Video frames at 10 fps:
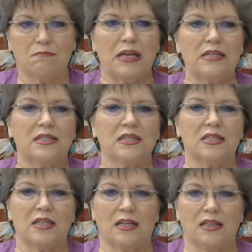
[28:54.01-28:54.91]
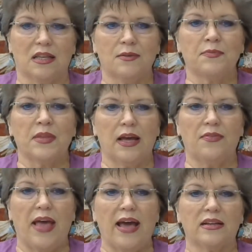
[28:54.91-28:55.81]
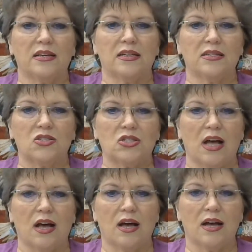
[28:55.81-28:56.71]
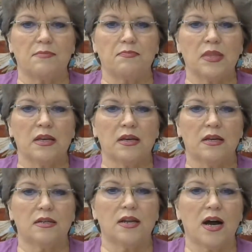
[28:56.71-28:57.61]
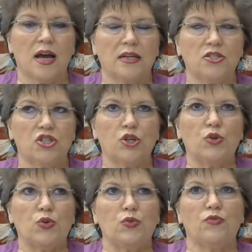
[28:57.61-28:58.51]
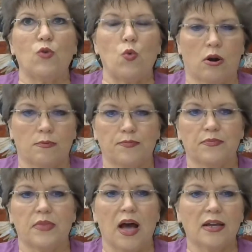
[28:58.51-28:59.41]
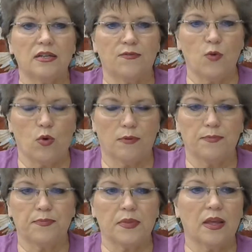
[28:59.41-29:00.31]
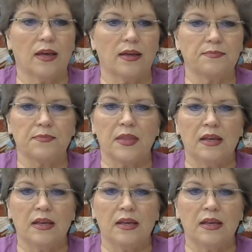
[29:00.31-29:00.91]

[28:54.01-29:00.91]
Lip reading: May 16th, and that is 9 to 4. 9 to 4. Okay.